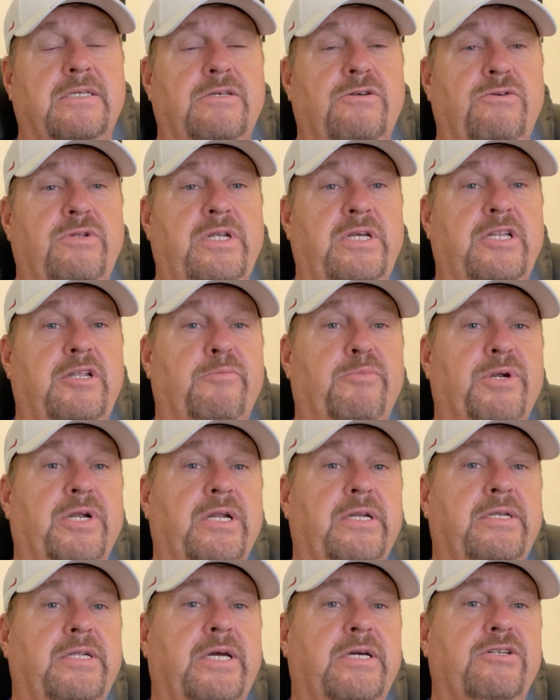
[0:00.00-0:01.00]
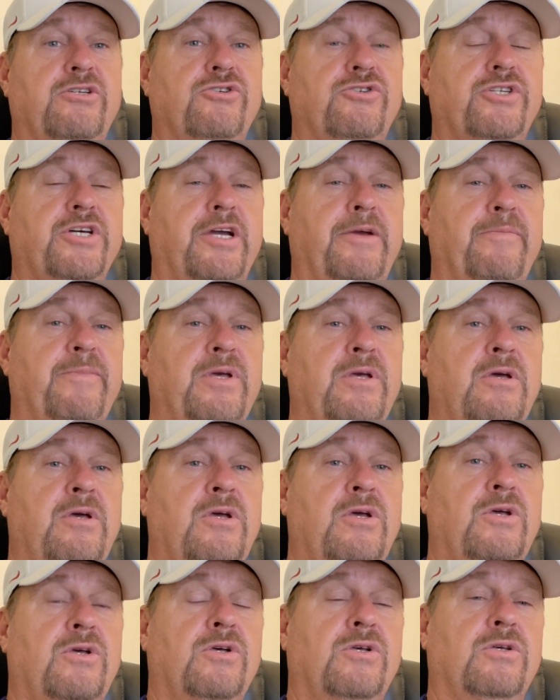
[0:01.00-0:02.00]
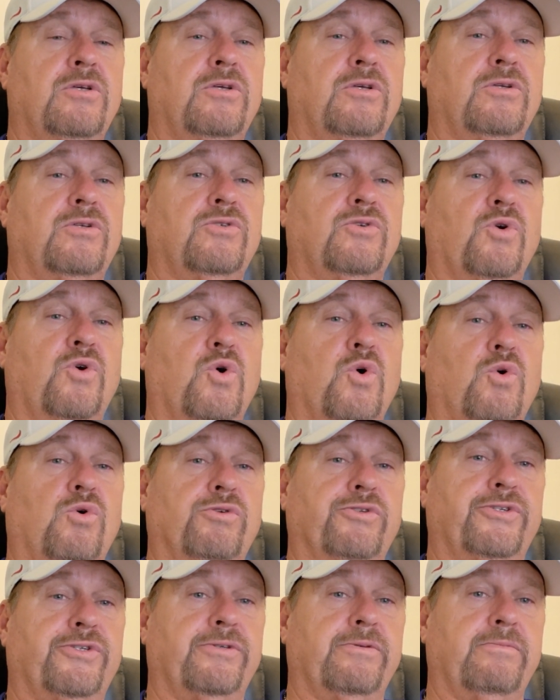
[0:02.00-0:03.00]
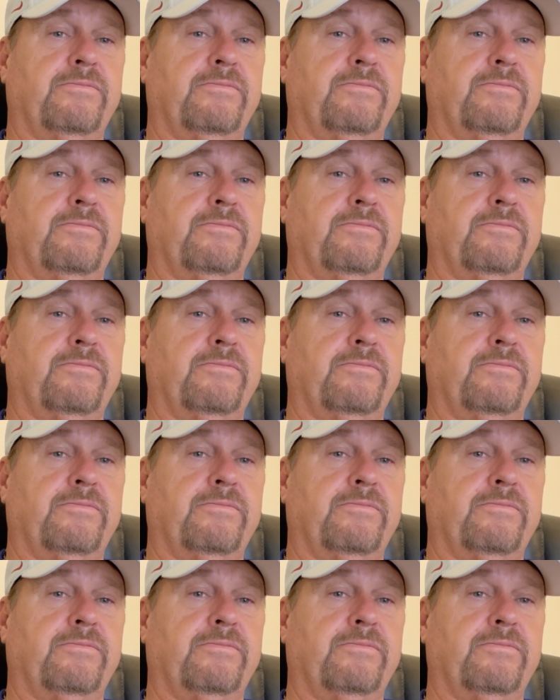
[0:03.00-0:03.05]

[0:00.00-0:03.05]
you need to protect your time. So goals.